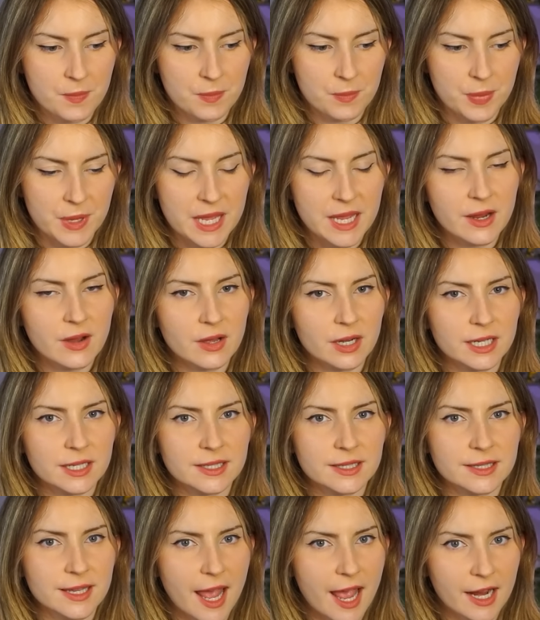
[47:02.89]
being on a
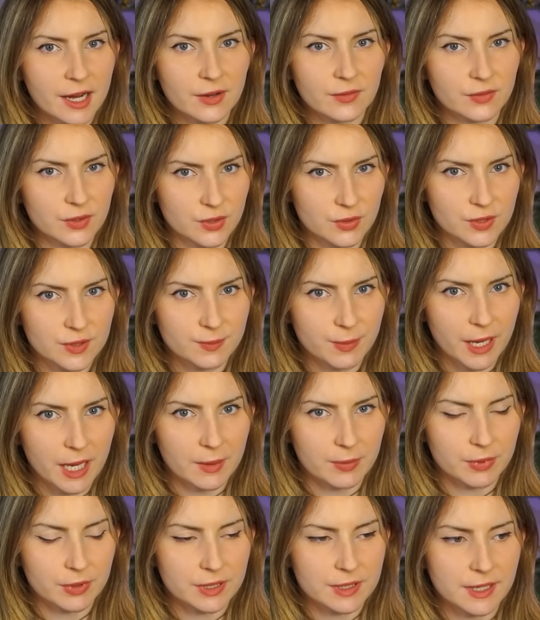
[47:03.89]
stack of
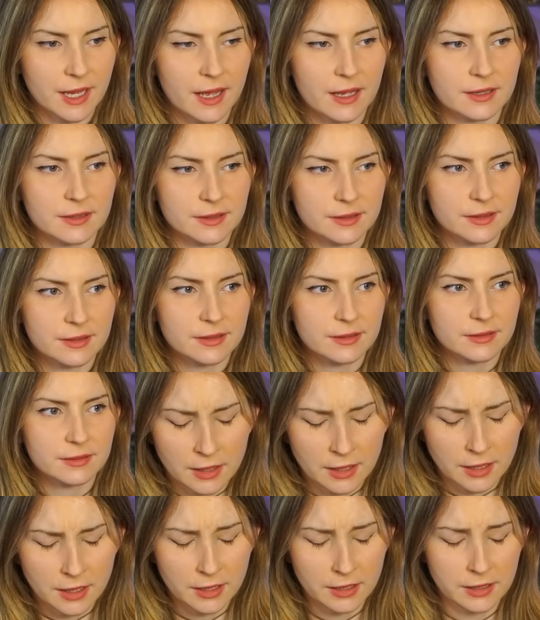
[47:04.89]
newspapers as
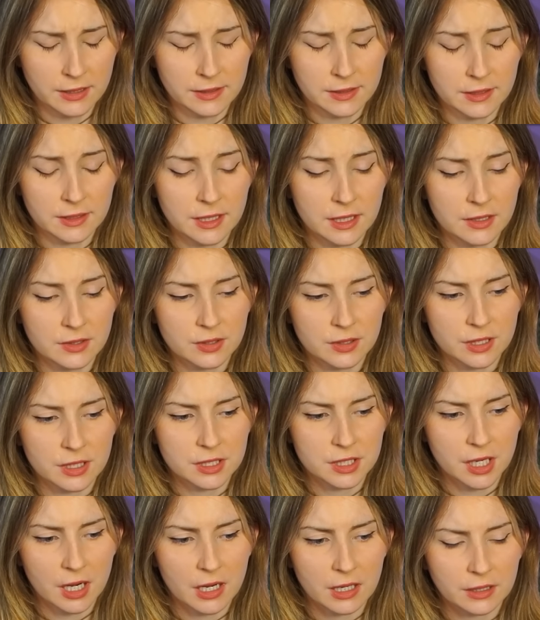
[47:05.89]
a danger to
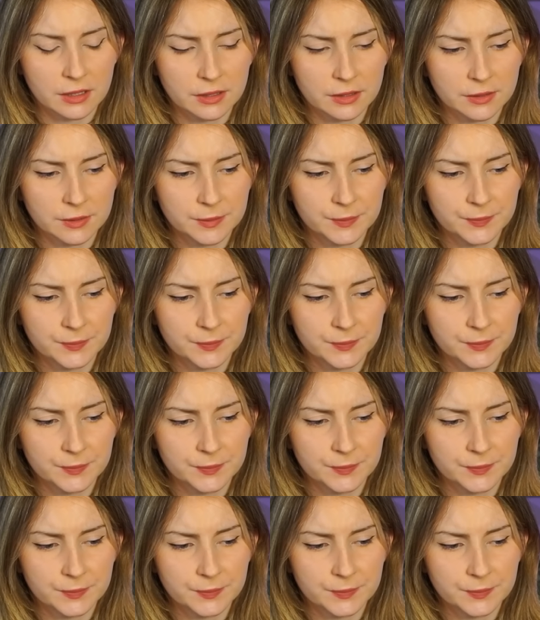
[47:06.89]
Chuck.